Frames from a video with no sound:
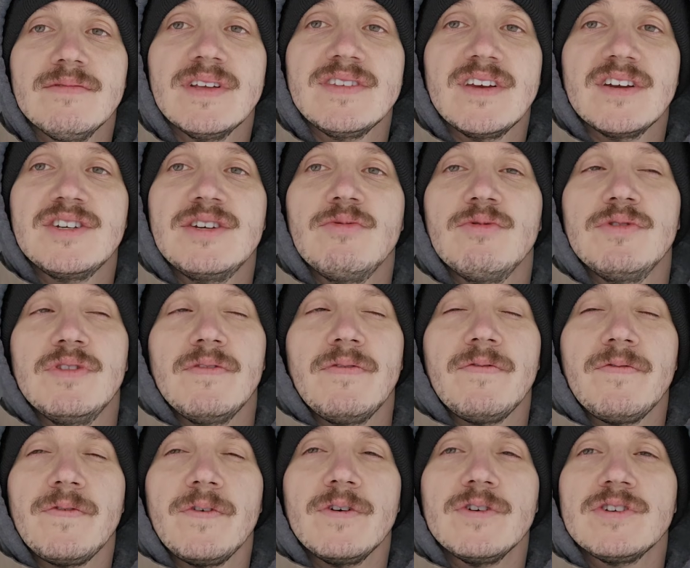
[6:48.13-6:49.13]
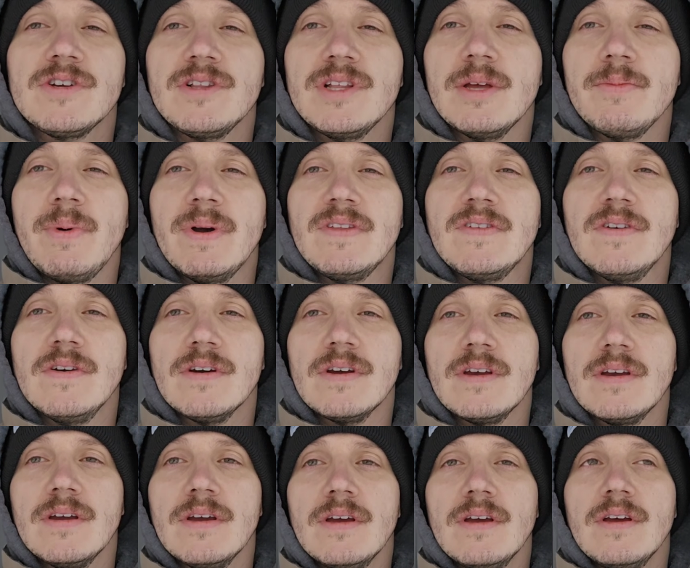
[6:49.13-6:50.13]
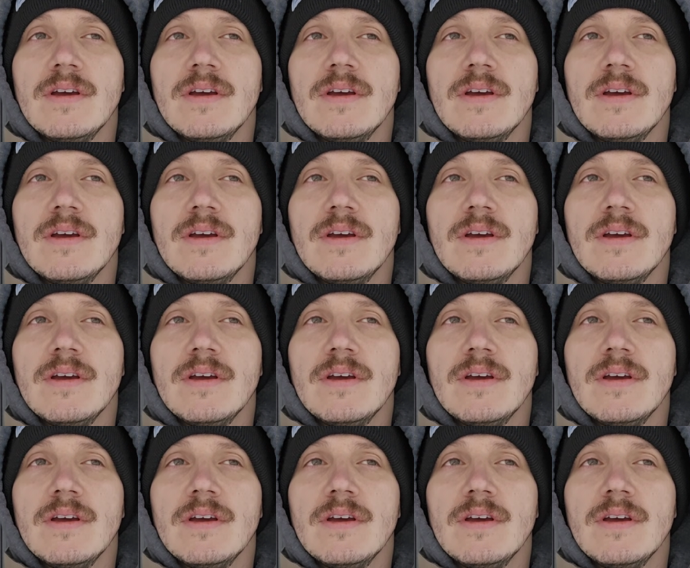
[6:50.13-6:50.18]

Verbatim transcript: That's actually what the first clip I took